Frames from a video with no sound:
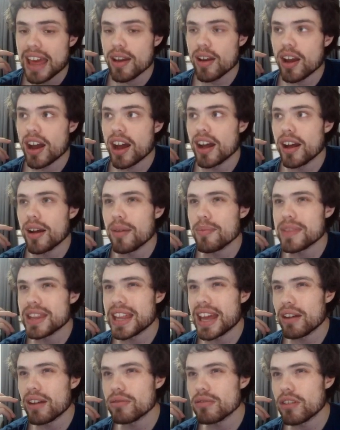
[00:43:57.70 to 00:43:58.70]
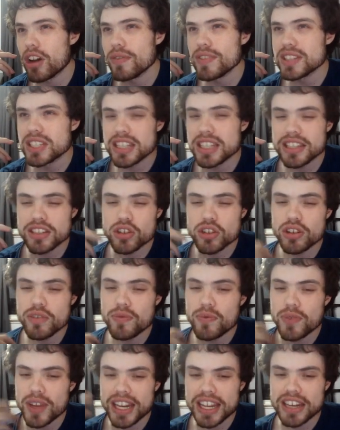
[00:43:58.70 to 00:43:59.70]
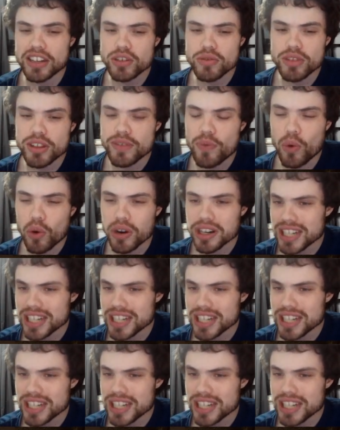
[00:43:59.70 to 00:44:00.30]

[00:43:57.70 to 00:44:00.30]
Now, obviously, this could fit into the 4